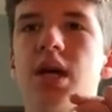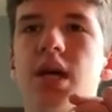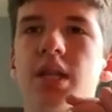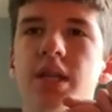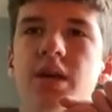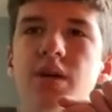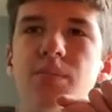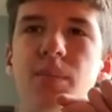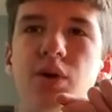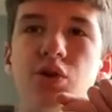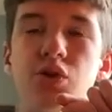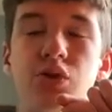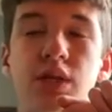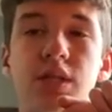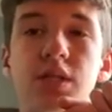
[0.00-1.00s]
In the end,
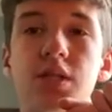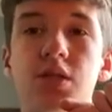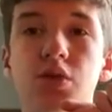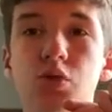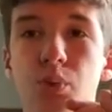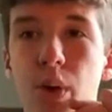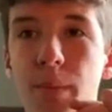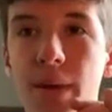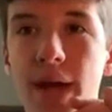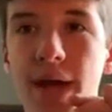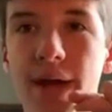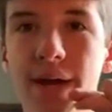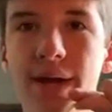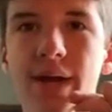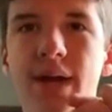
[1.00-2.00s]
Marshall gets super
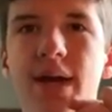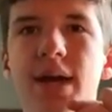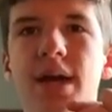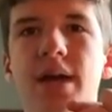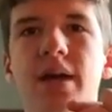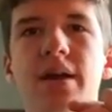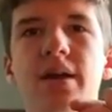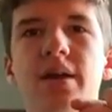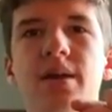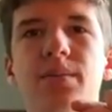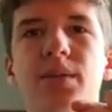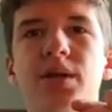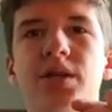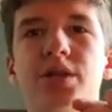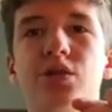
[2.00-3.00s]
mad and
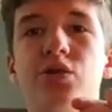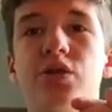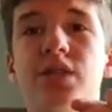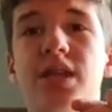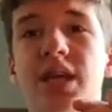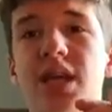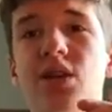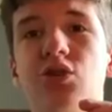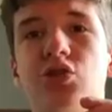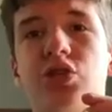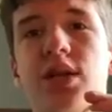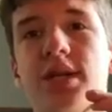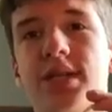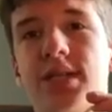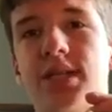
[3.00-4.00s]
administers the kill
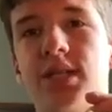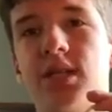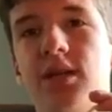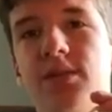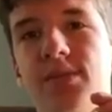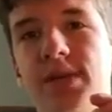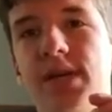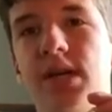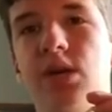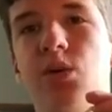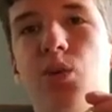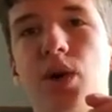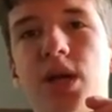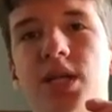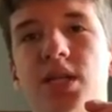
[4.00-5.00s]
shot to Slim,
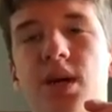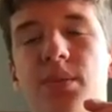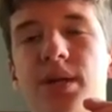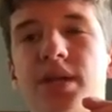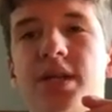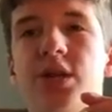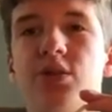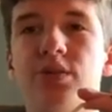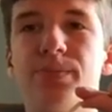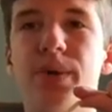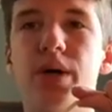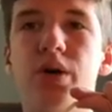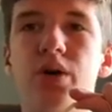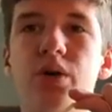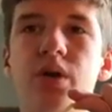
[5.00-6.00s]
wakes up and tells
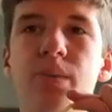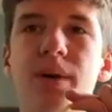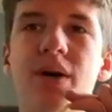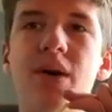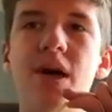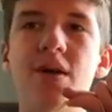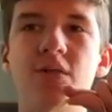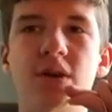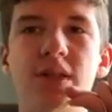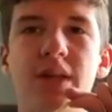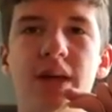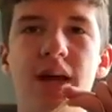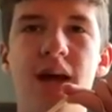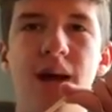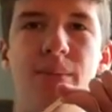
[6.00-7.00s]
Paul about everything
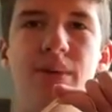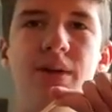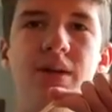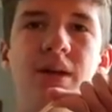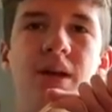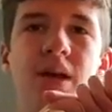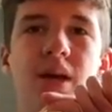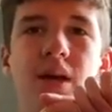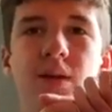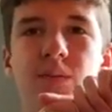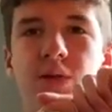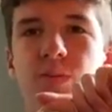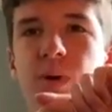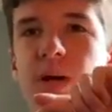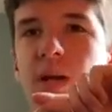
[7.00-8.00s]
that happened, him
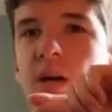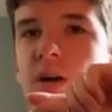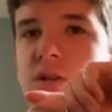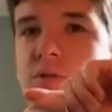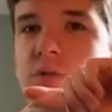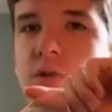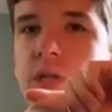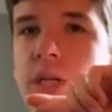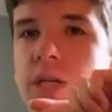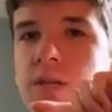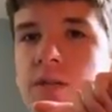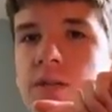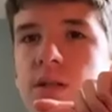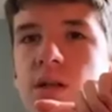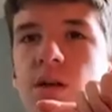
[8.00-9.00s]
spreading controversy because
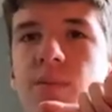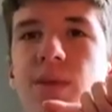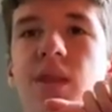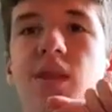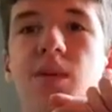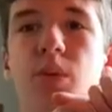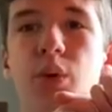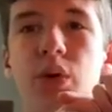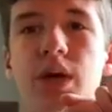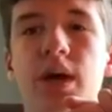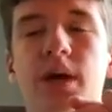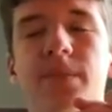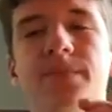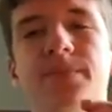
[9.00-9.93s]
of Slim, and then the boycott.